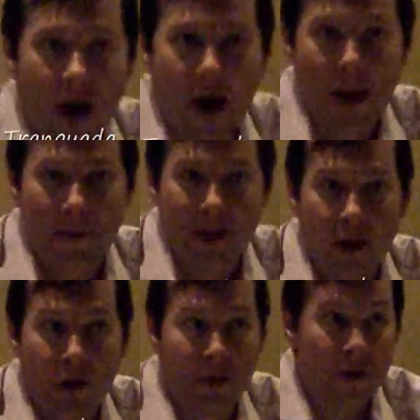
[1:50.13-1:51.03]

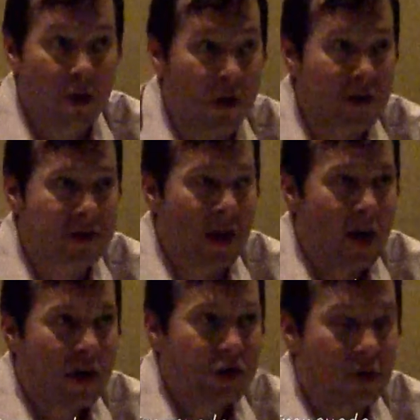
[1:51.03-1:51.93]
And there's
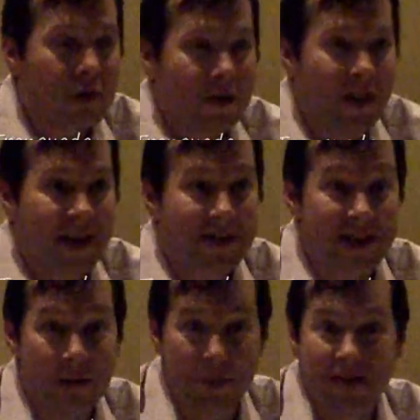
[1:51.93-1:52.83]
certain things
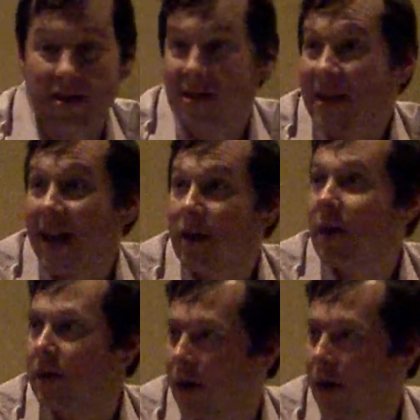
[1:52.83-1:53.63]
that business cannot